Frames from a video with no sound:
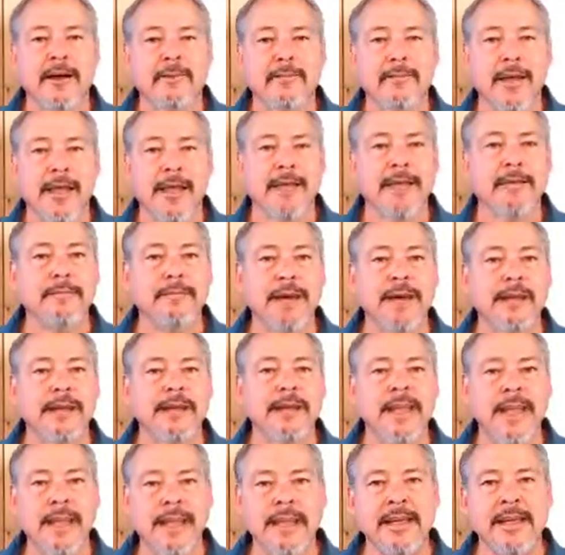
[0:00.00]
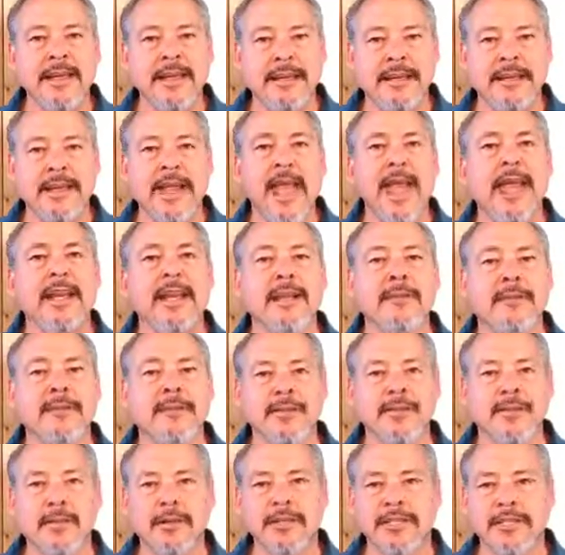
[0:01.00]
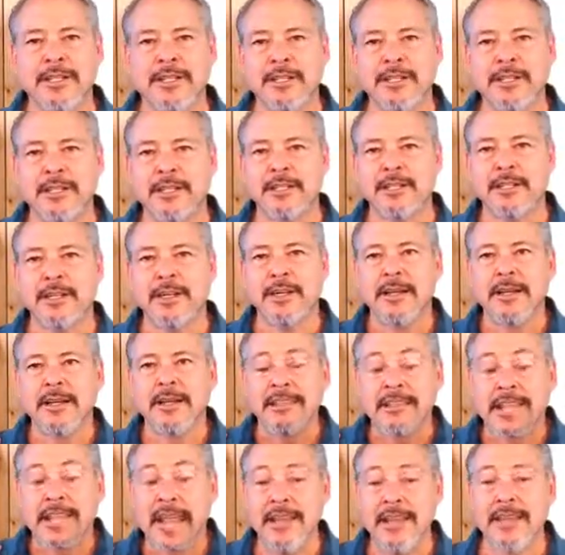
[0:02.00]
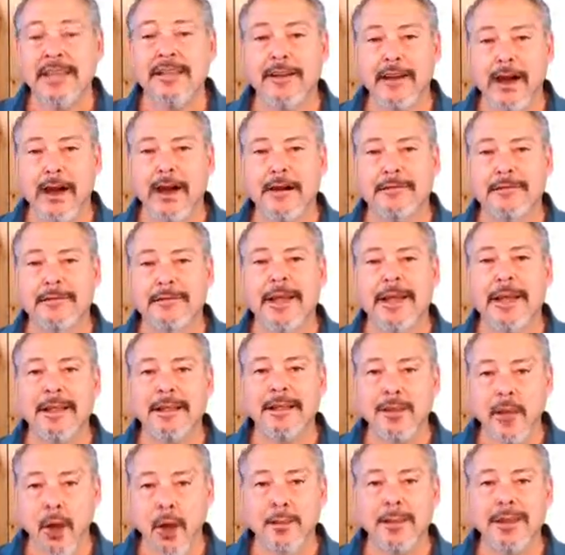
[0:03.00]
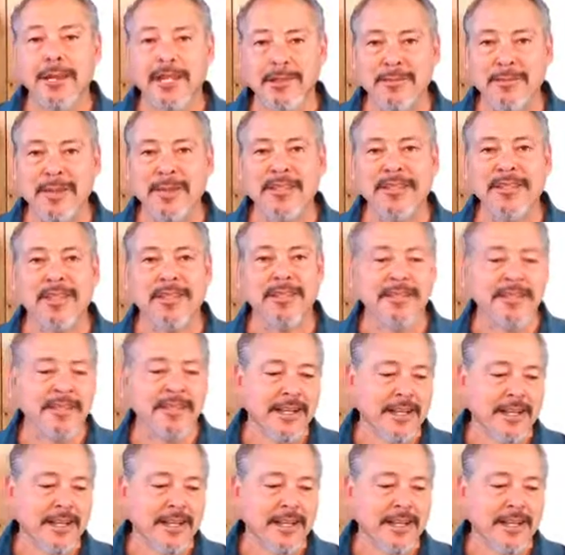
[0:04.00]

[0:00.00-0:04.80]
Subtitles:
making money in cannabis, which is taking off like nobody's business.